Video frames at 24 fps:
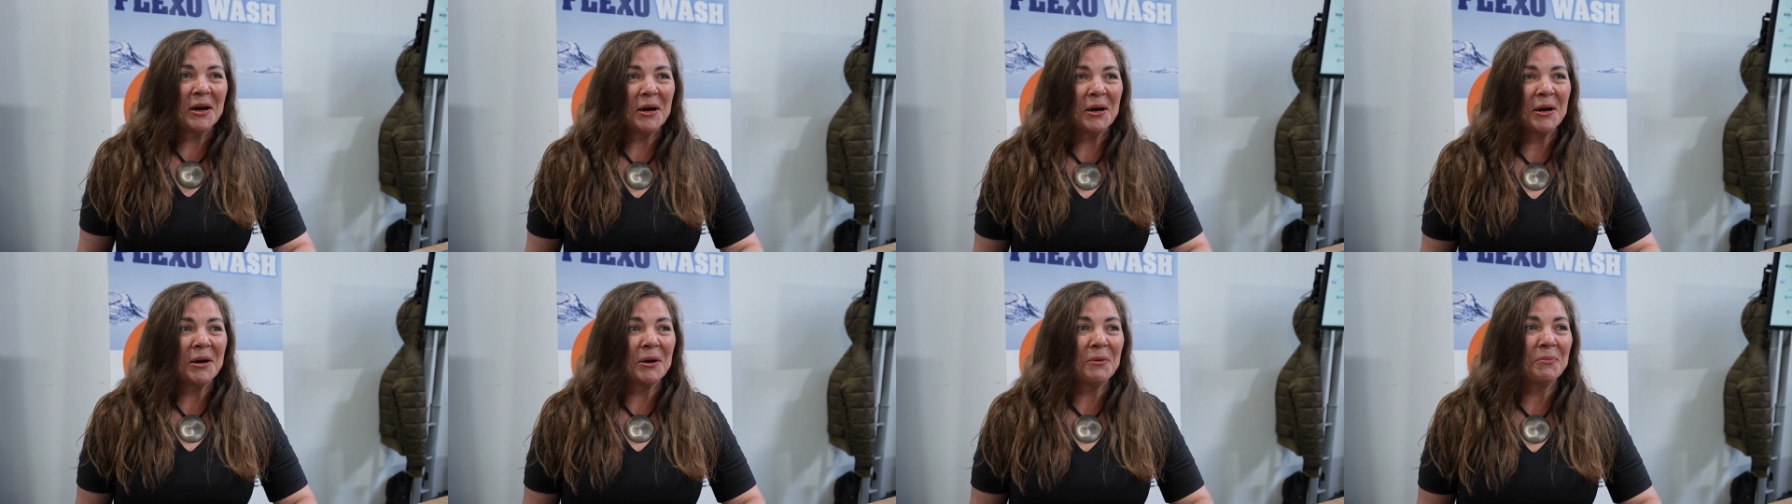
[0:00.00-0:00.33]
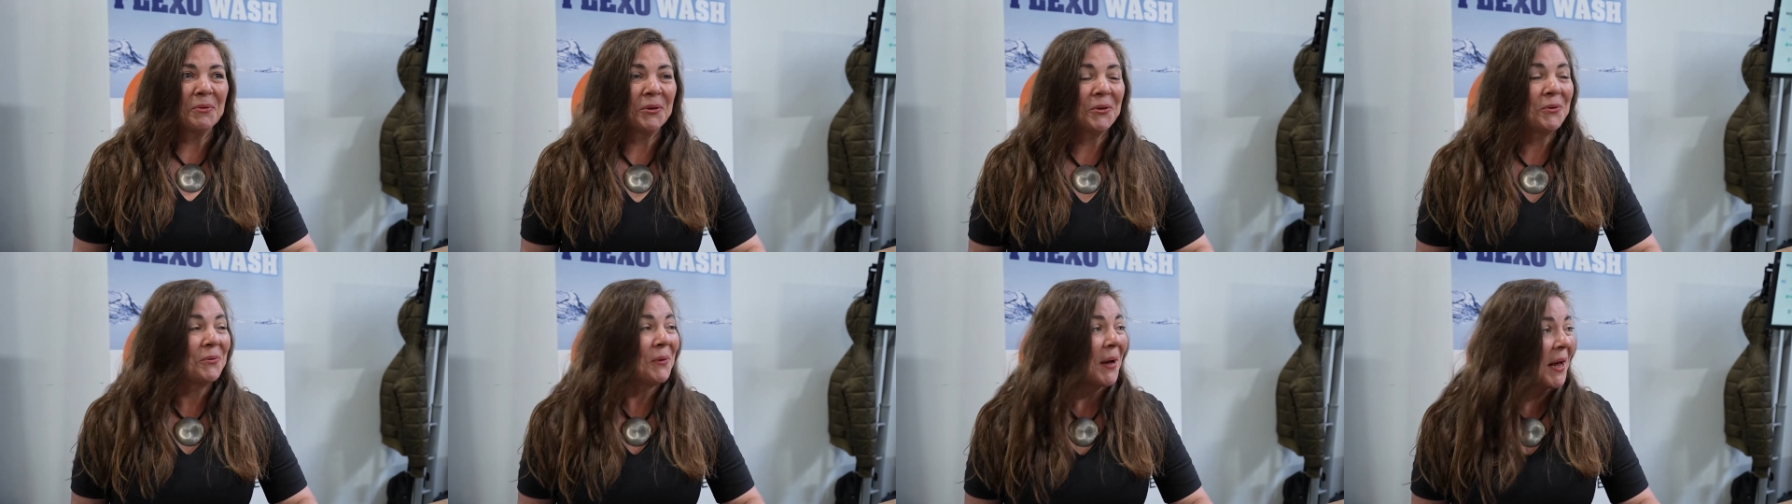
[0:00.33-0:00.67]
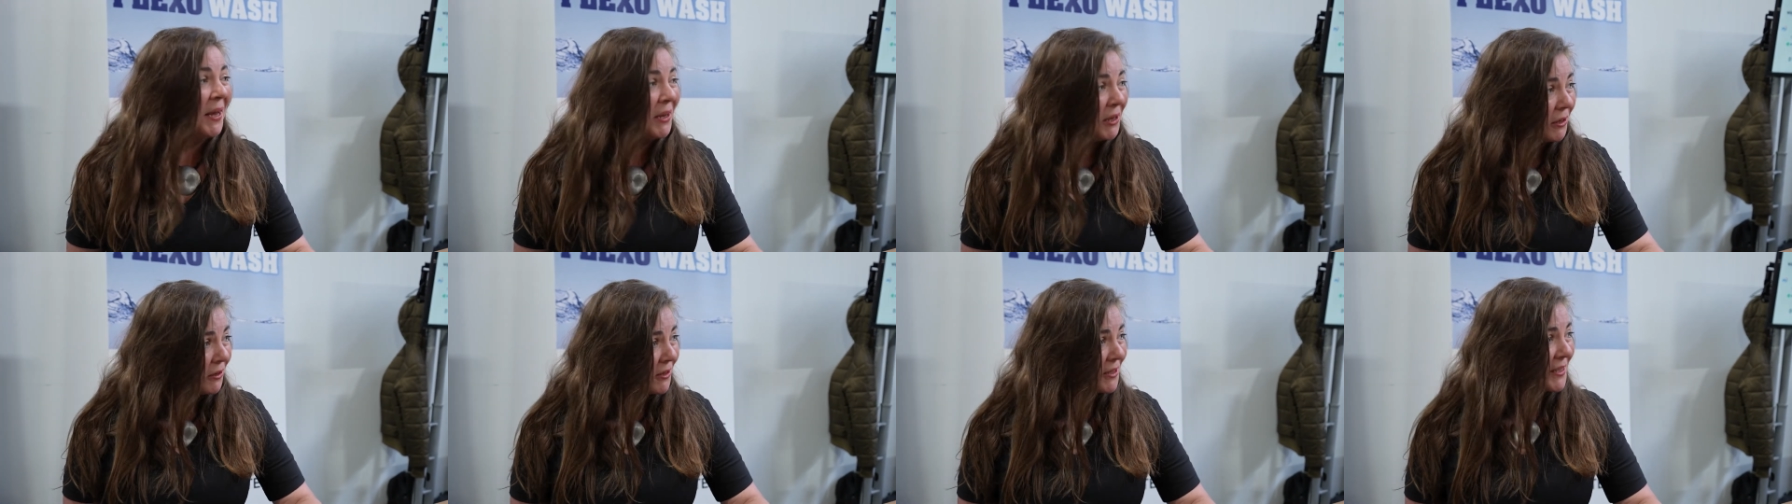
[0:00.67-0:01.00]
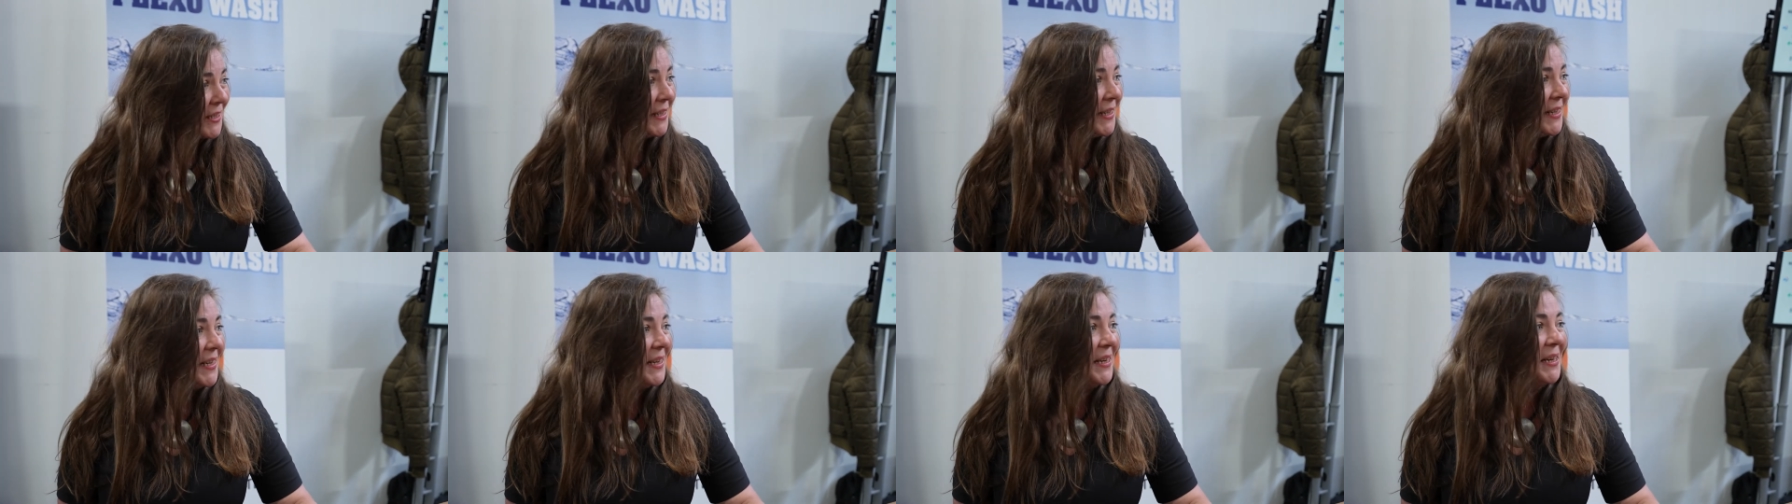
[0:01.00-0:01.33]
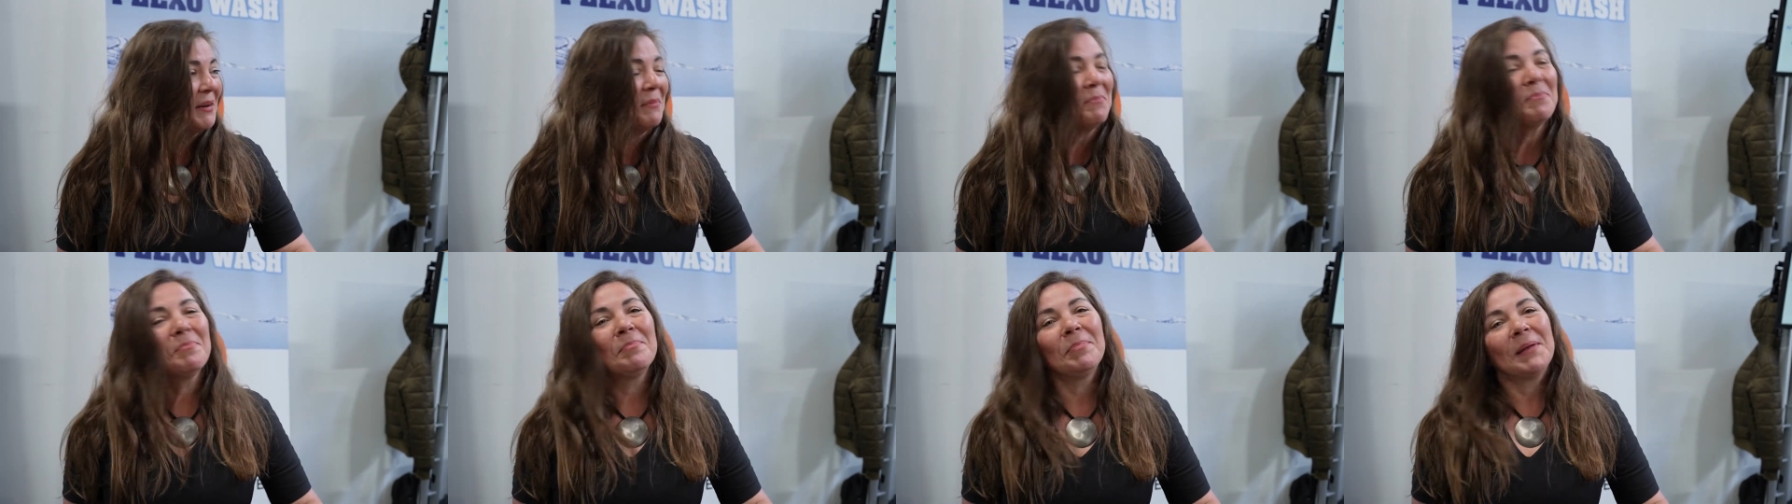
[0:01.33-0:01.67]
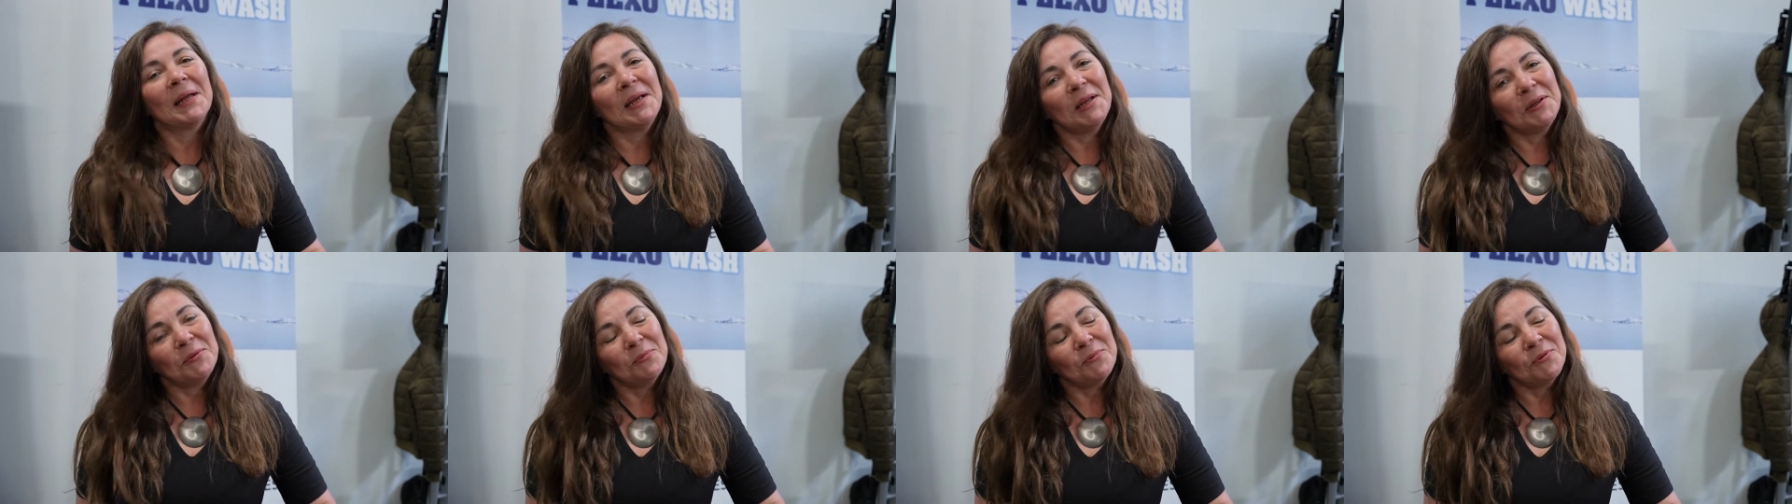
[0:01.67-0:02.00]
Uh, we do anilox cleaning,
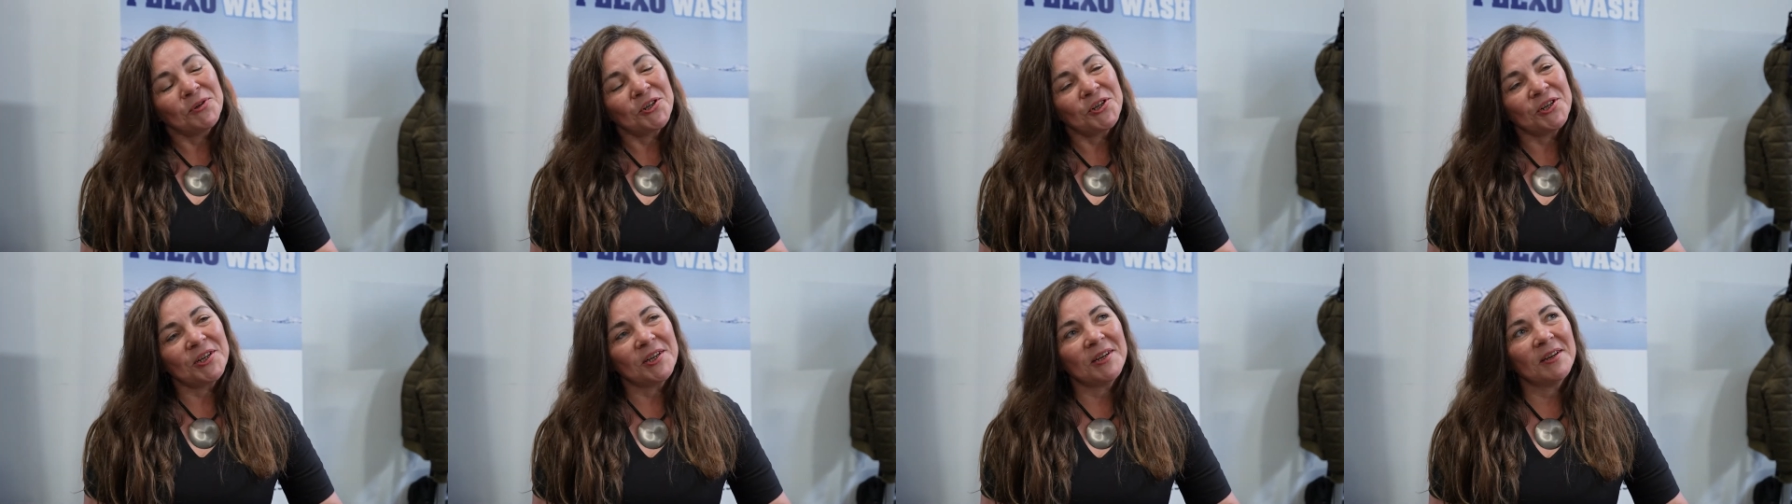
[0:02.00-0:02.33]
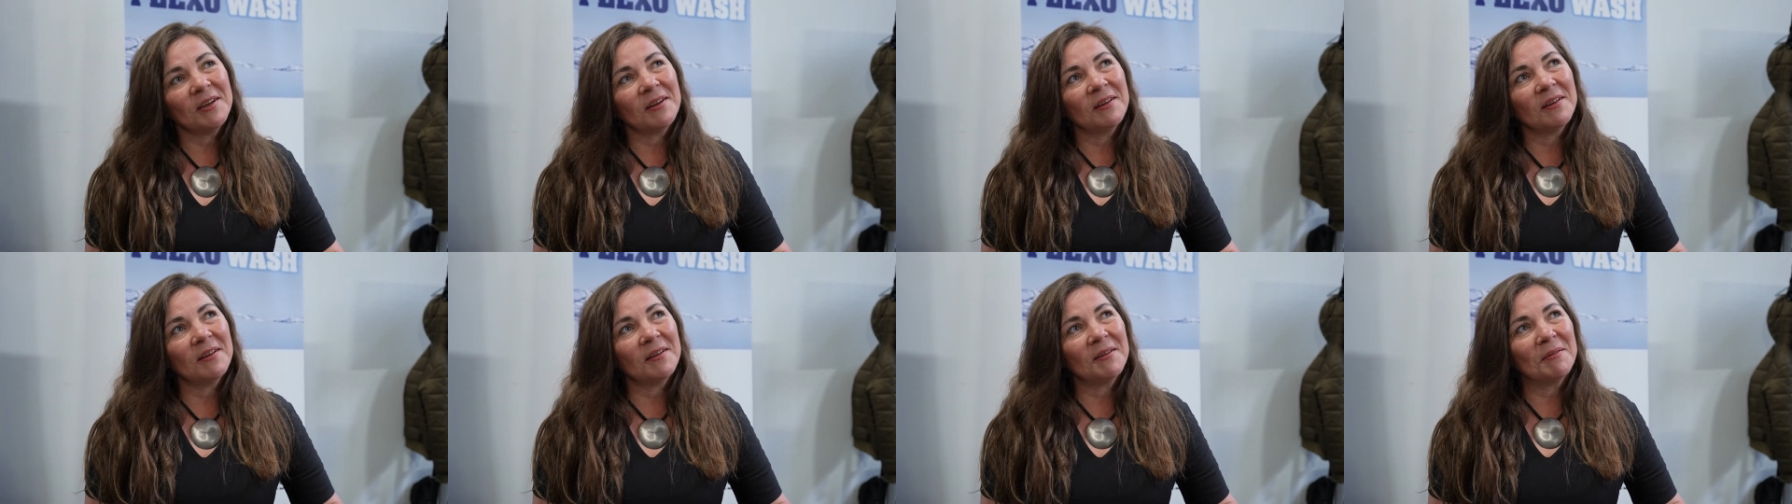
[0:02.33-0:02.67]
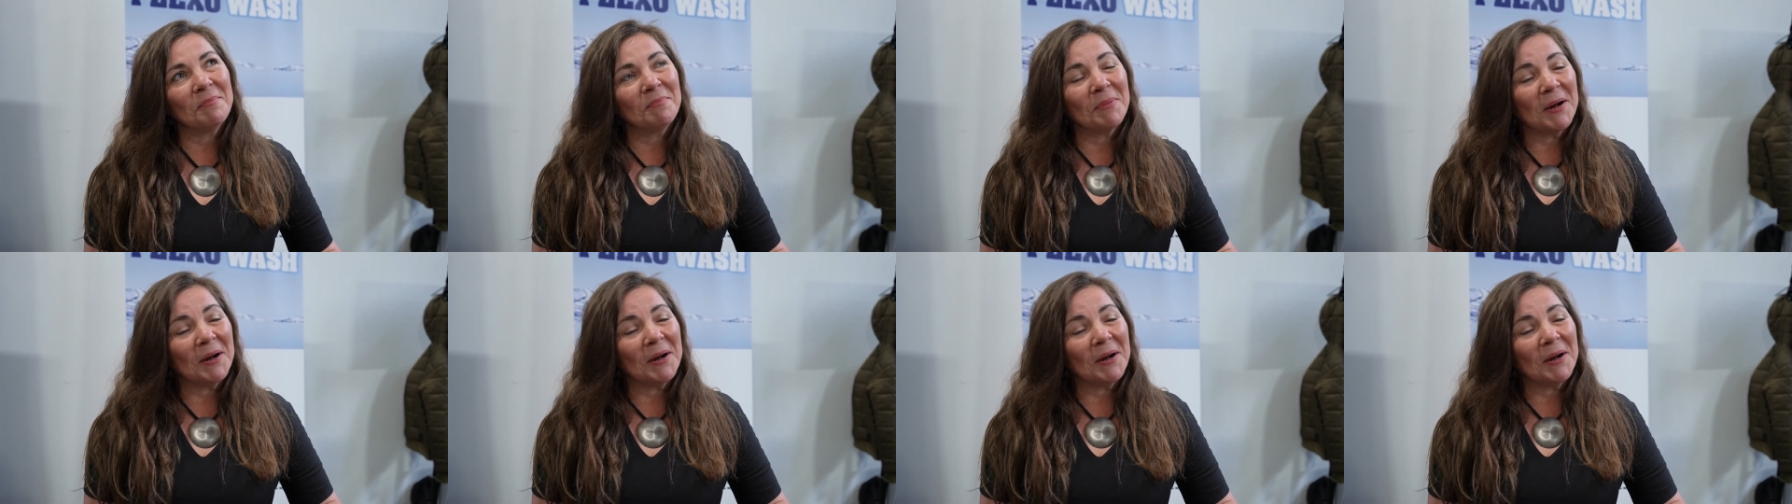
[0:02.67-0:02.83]
plate washing, uh,